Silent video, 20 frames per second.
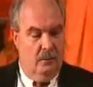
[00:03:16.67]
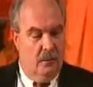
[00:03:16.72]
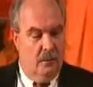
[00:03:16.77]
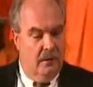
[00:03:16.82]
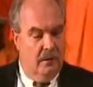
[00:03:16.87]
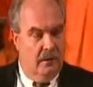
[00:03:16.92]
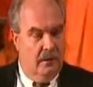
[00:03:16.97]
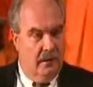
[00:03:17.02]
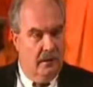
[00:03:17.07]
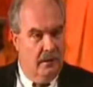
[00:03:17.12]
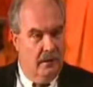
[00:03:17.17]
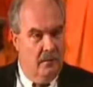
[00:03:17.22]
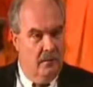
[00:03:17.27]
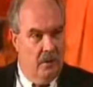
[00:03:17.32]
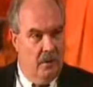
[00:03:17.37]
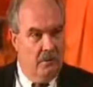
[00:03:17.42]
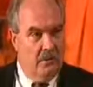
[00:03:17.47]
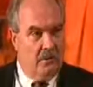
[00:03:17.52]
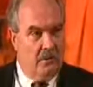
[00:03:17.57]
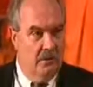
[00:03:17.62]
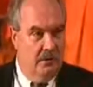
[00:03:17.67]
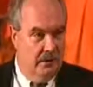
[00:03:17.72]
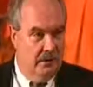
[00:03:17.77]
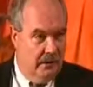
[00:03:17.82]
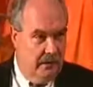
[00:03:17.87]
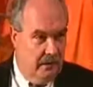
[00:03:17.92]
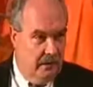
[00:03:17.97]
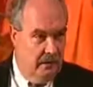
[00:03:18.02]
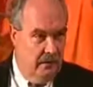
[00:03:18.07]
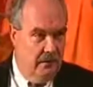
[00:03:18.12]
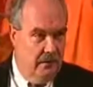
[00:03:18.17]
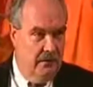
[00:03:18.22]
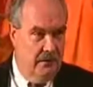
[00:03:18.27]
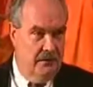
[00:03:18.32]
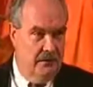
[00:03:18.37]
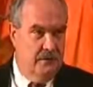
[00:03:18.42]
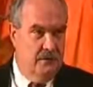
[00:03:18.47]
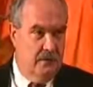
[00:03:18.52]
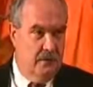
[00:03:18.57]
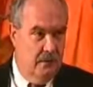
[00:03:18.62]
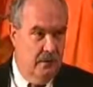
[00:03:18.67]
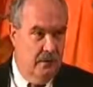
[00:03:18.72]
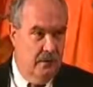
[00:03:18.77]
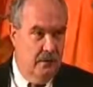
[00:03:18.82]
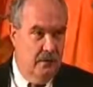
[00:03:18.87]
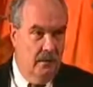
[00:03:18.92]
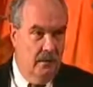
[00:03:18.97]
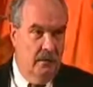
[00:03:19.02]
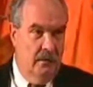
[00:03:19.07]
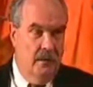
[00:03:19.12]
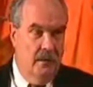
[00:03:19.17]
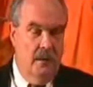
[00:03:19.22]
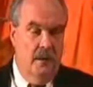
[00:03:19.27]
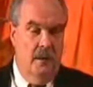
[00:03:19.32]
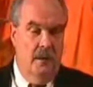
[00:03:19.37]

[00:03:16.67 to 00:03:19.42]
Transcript: but more importantly, emotionally destroyed.